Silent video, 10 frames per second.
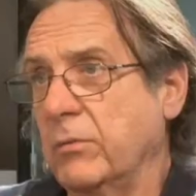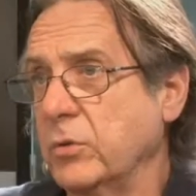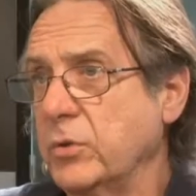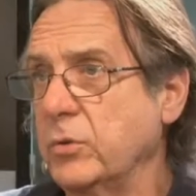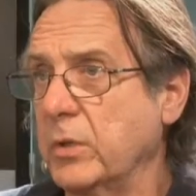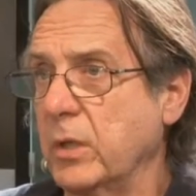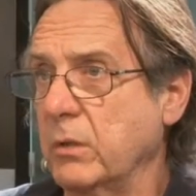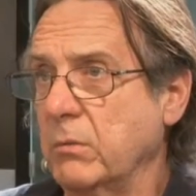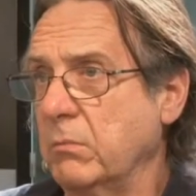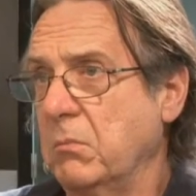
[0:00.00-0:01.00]
course you
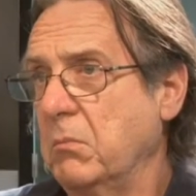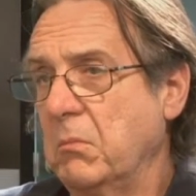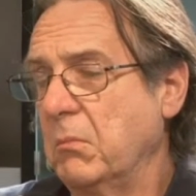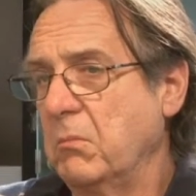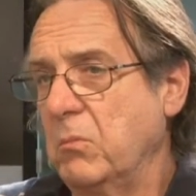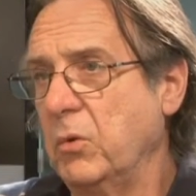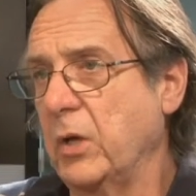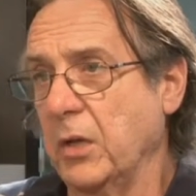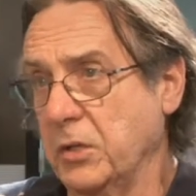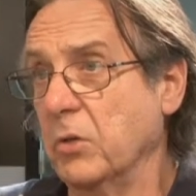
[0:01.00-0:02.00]

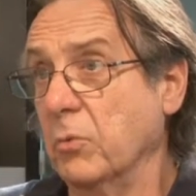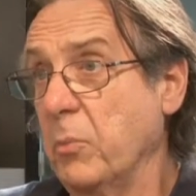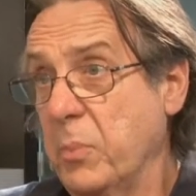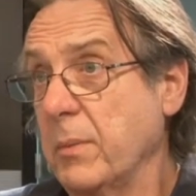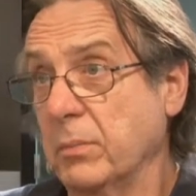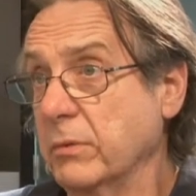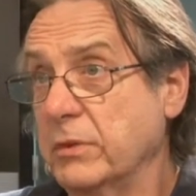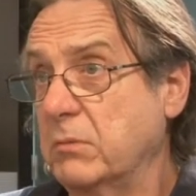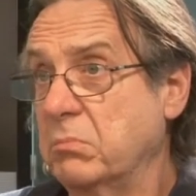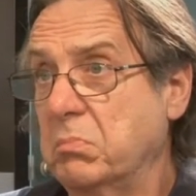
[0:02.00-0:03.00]
can't deal with
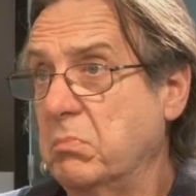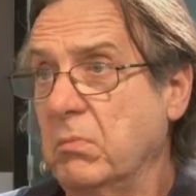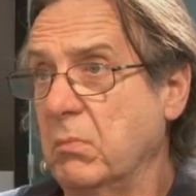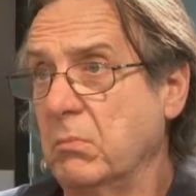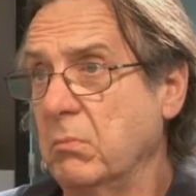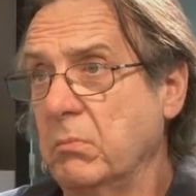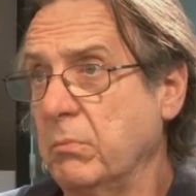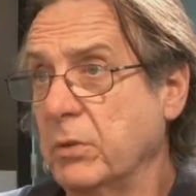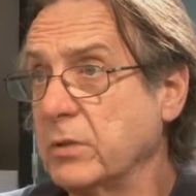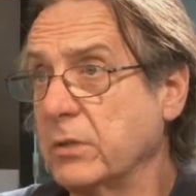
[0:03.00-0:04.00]
people's
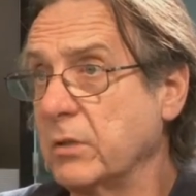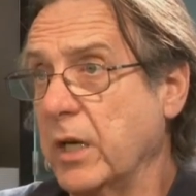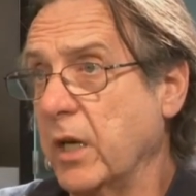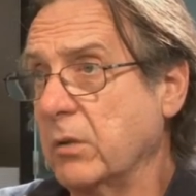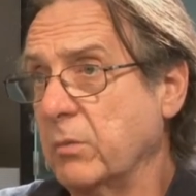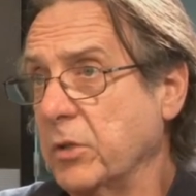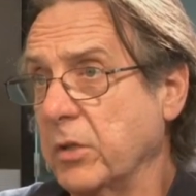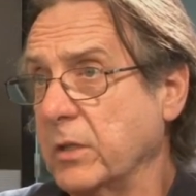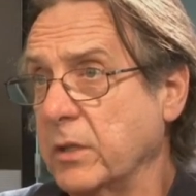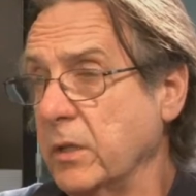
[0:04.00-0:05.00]
personal data. We're
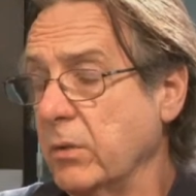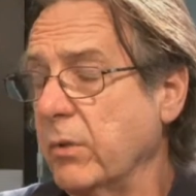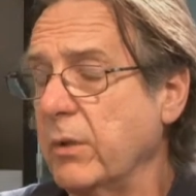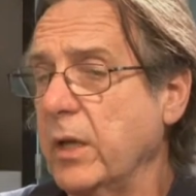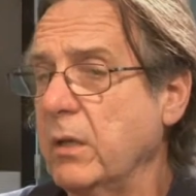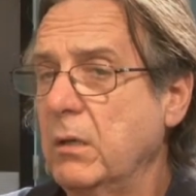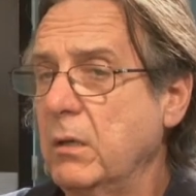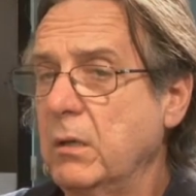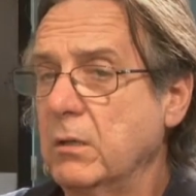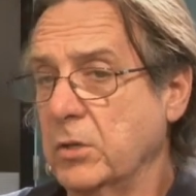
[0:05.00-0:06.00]
not dealing with that.
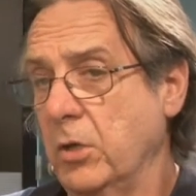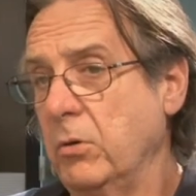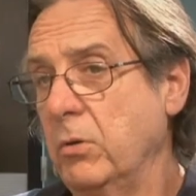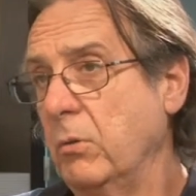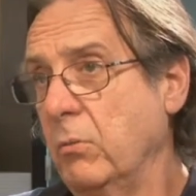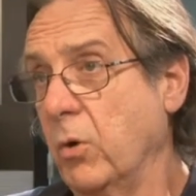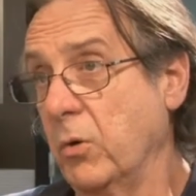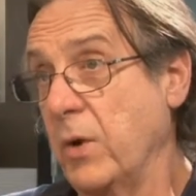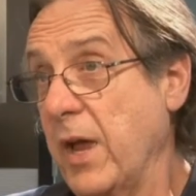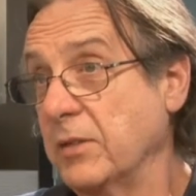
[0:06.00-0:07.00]
So
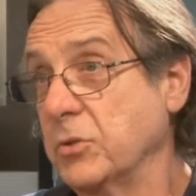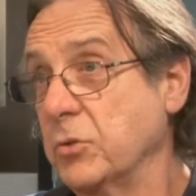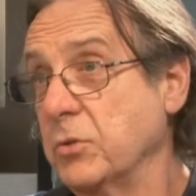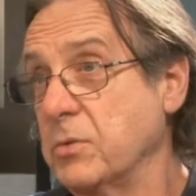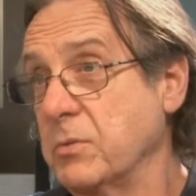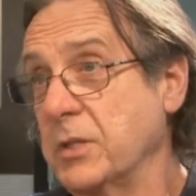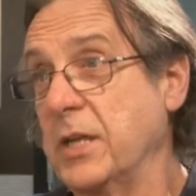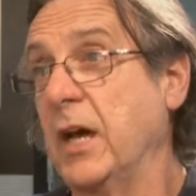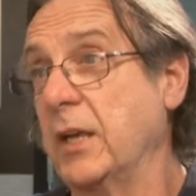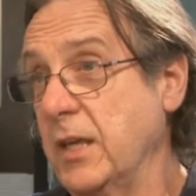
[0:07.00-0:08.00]
what we had to do is the
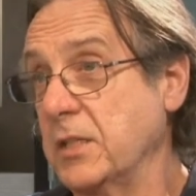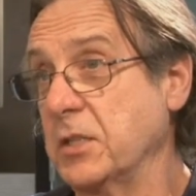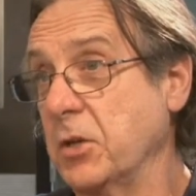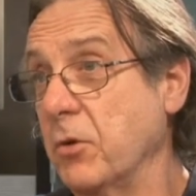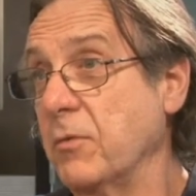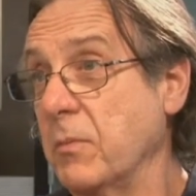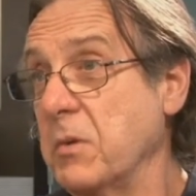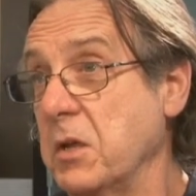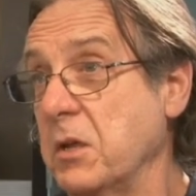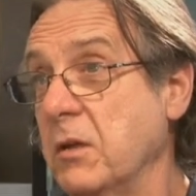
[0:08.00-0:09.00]
data has to go from
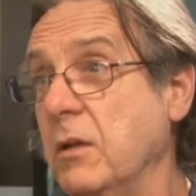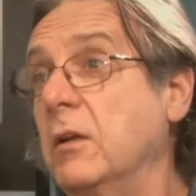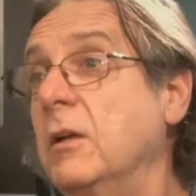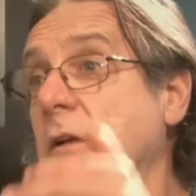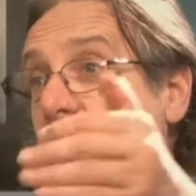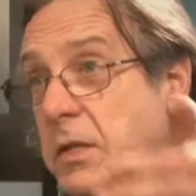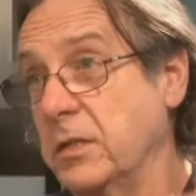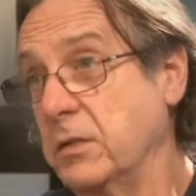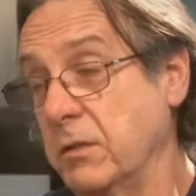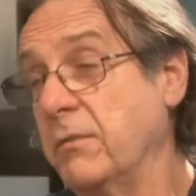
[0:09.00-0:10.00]
here. It
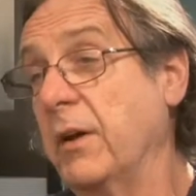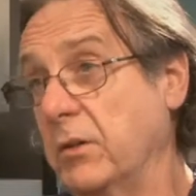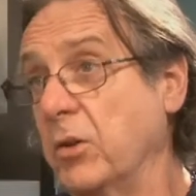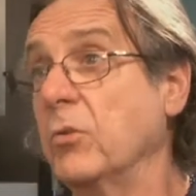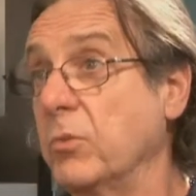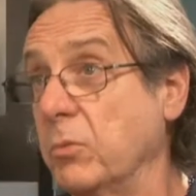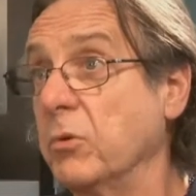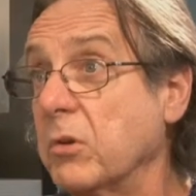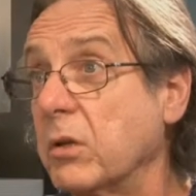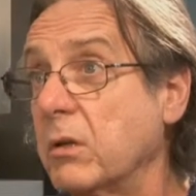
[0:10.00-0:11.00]
has to in fact go to
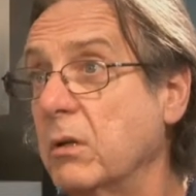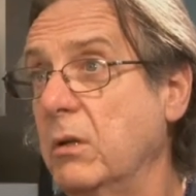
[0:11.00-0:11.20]
Munich